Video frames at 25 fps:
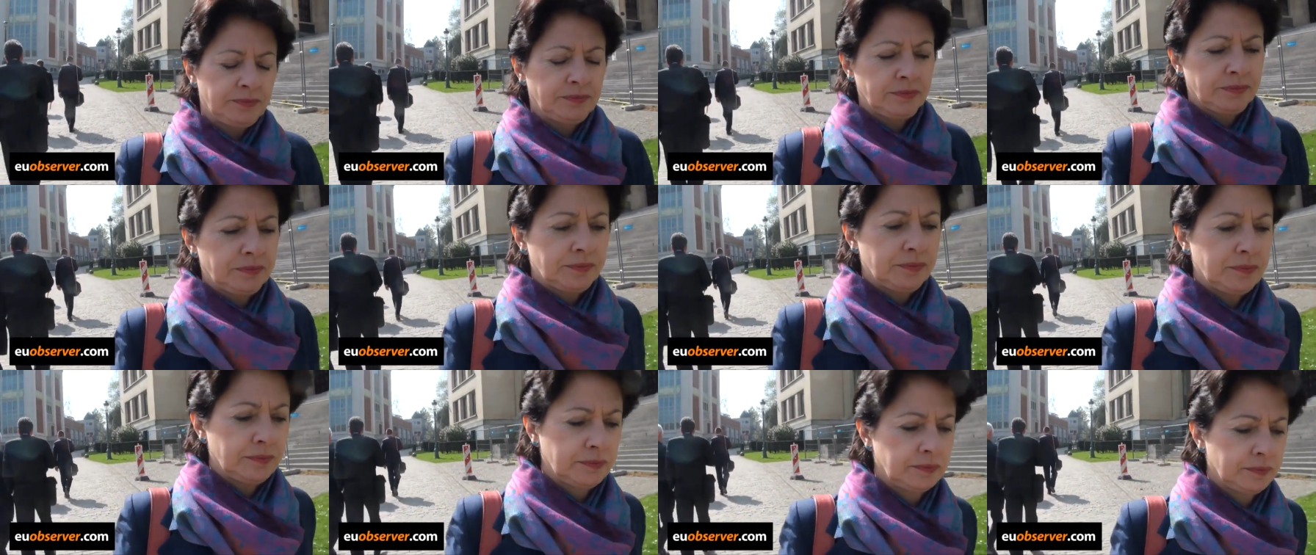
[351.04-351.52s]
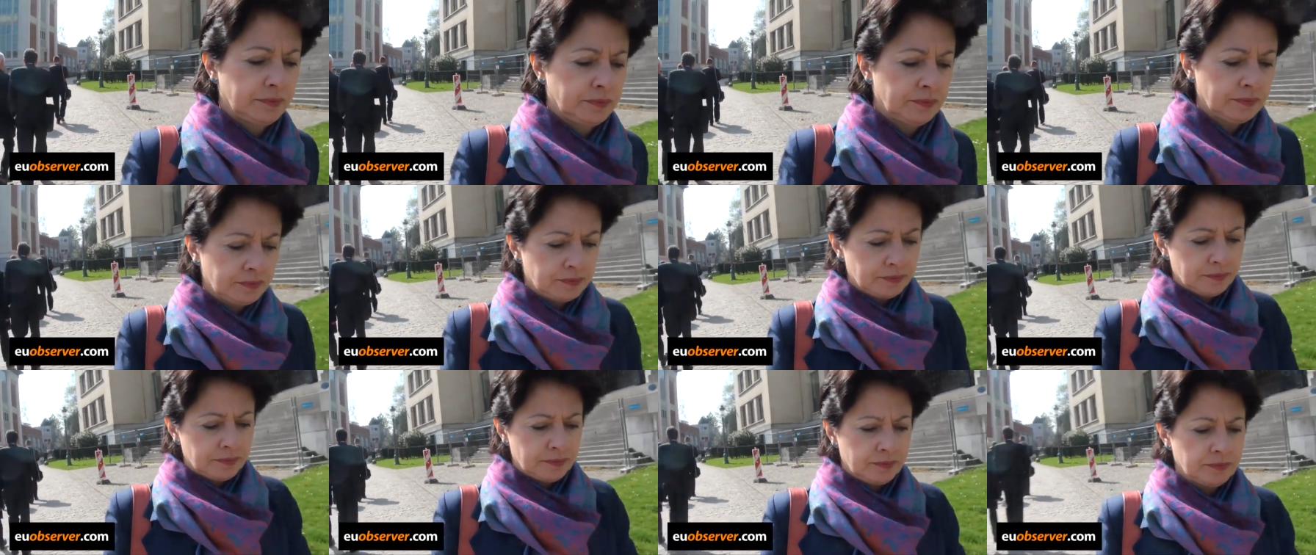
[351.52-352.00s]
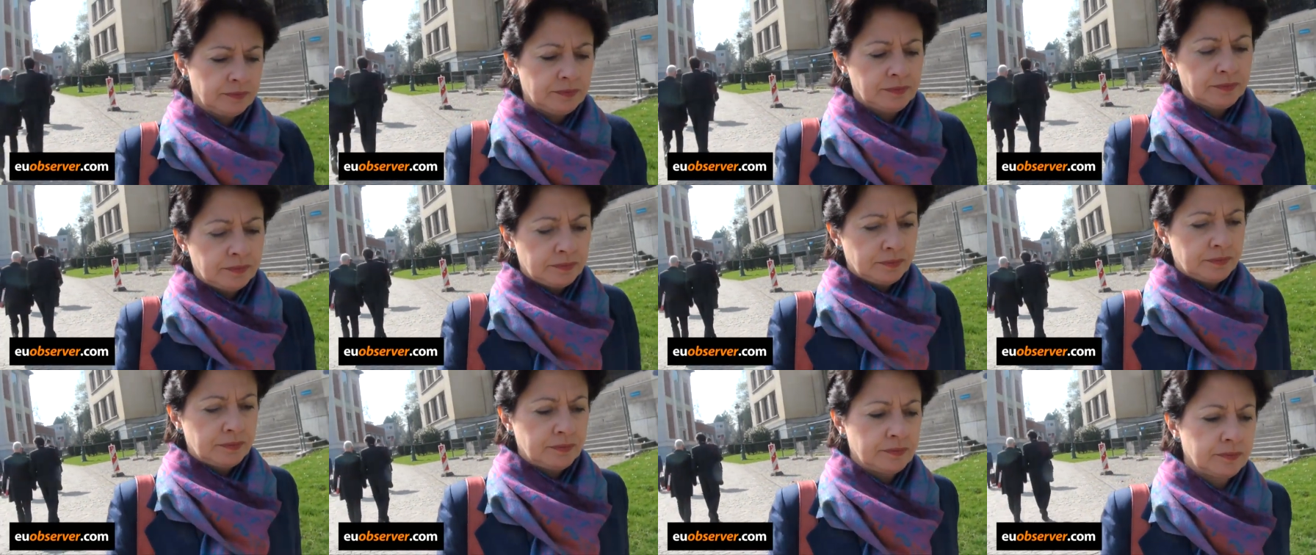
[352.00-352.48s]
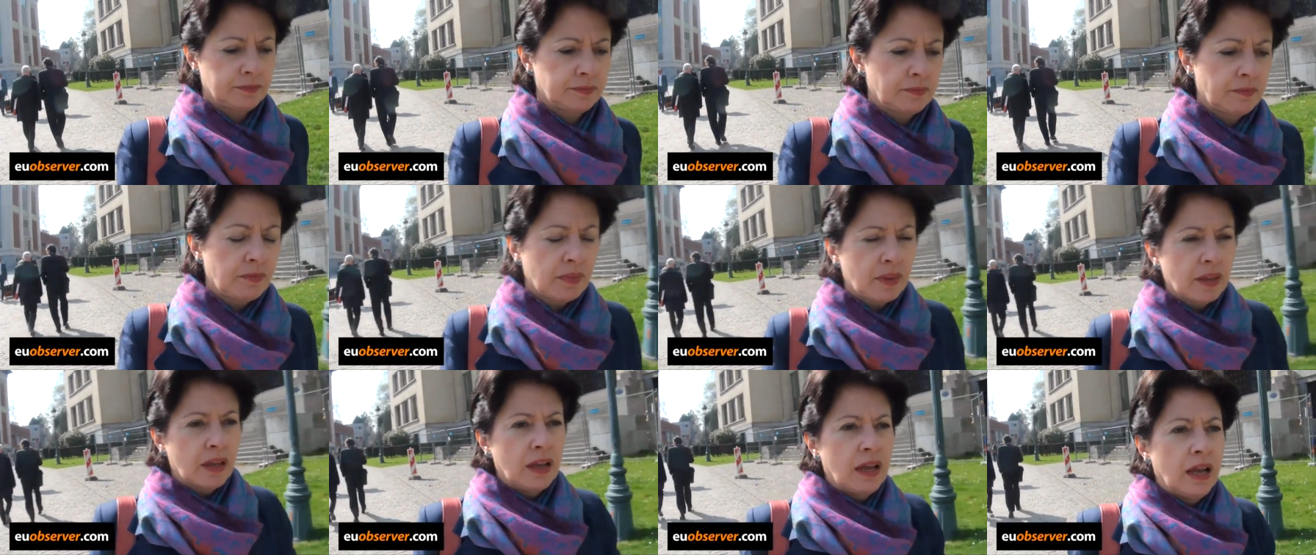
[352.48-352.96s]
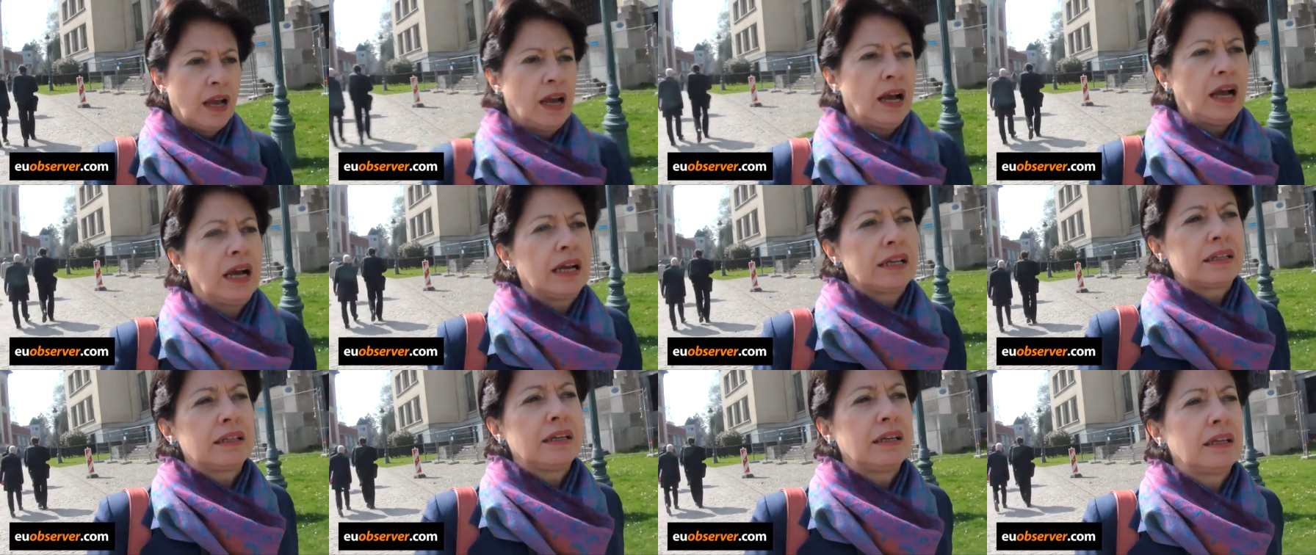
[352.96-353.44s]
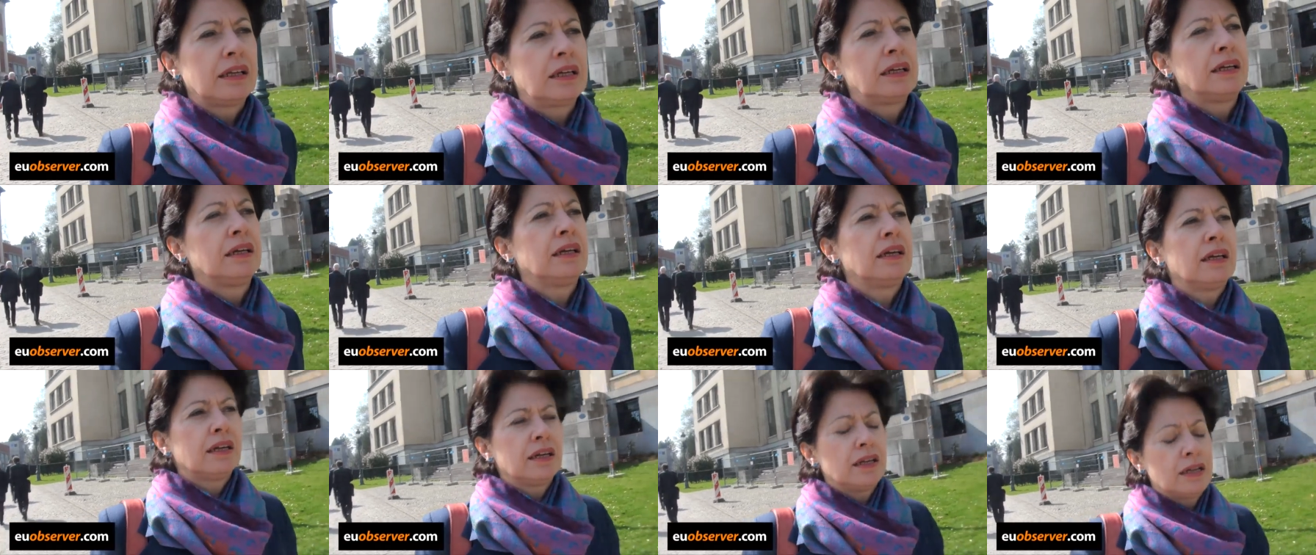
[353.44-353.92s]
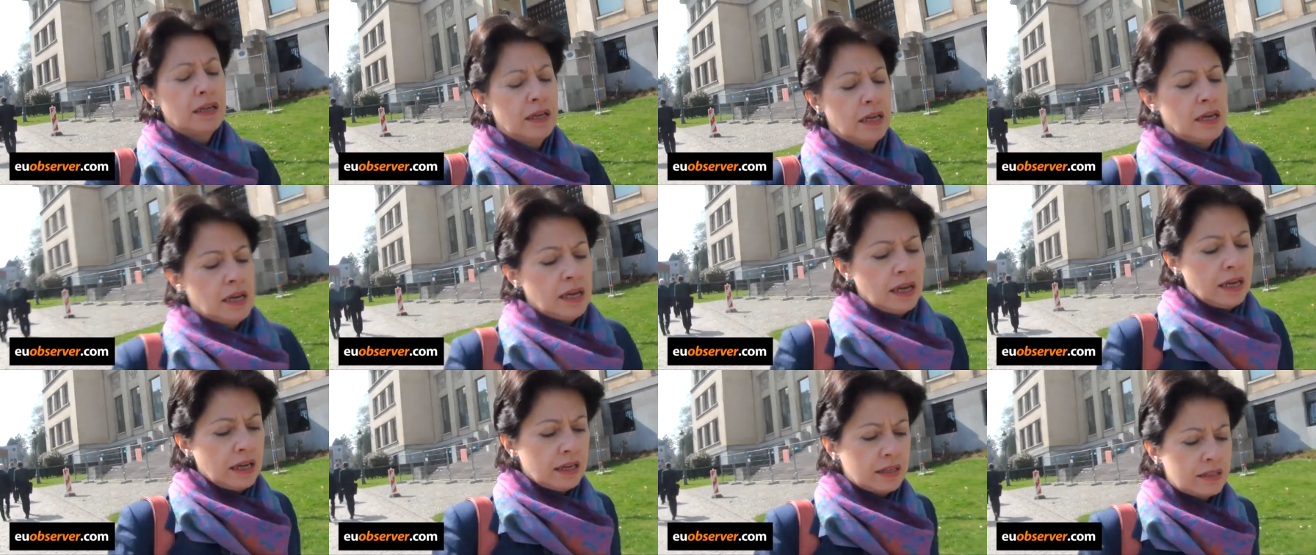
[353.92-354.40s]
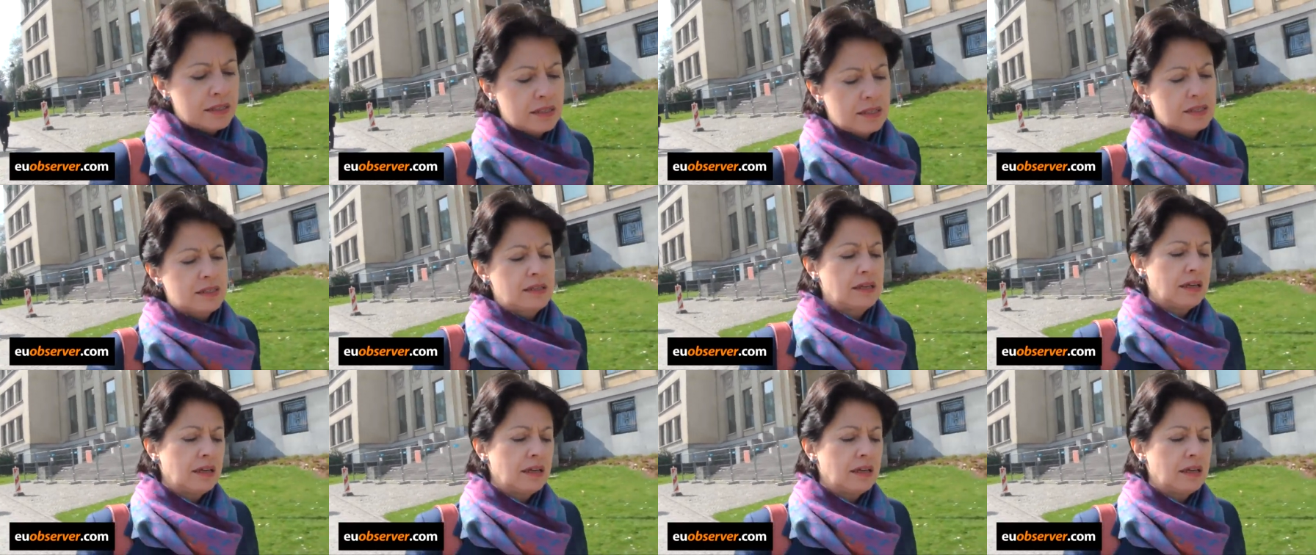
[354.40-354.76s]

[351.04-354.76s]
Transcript: but she admits that it's a necessary evil here in Brussels.